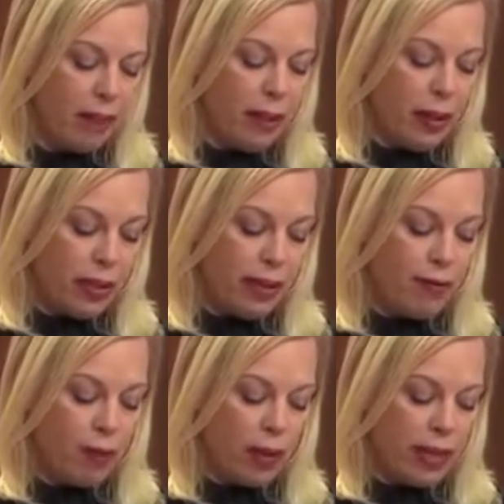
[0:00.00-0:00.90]
Bill
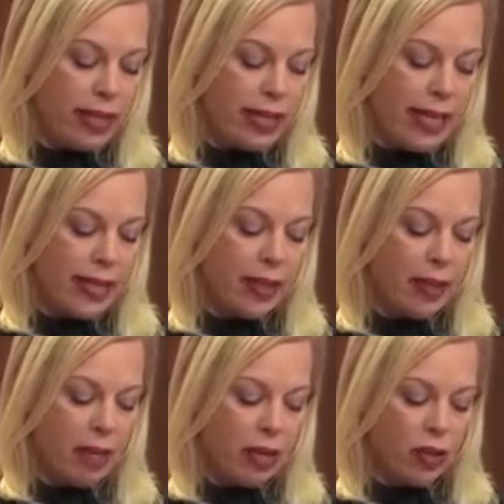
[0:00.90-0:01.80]
C-40 states that the
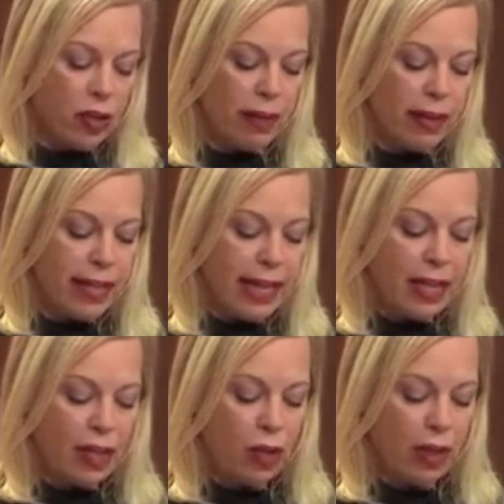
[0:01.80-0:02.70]
minister must take
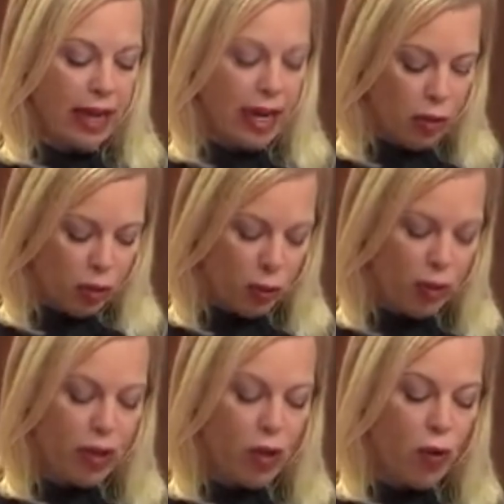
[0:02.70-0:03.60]
into account,
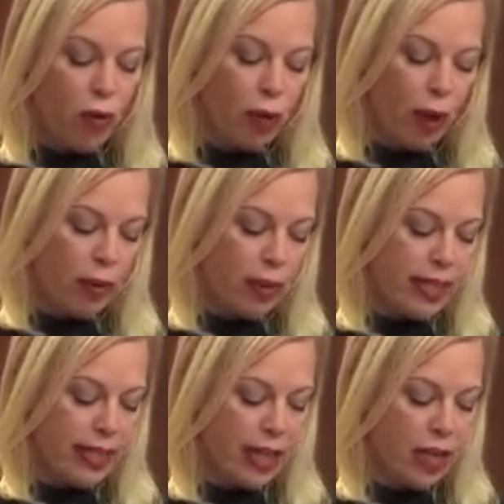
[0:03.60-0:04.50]
quote, the
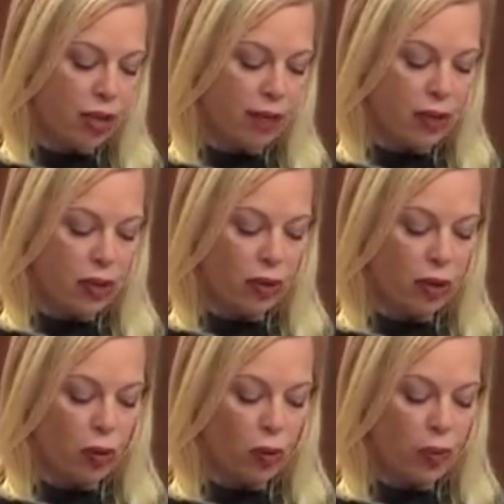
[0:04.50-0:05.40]
overrepresentation of
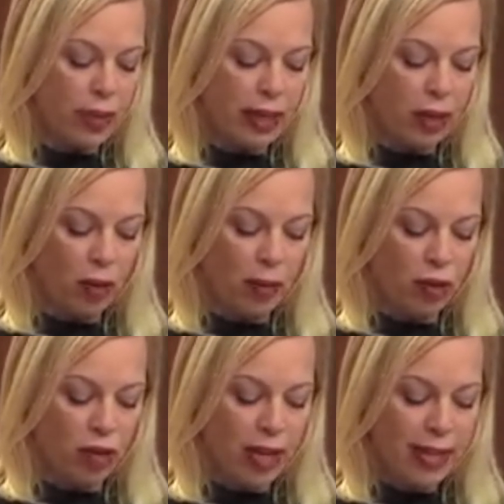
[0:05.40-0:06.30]
certain groups in the criminal
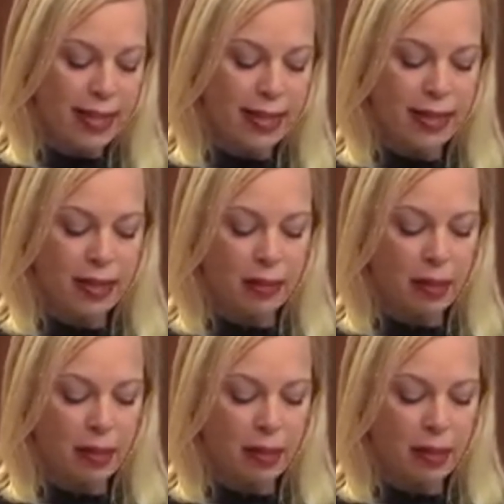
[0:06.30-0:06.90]
justice system,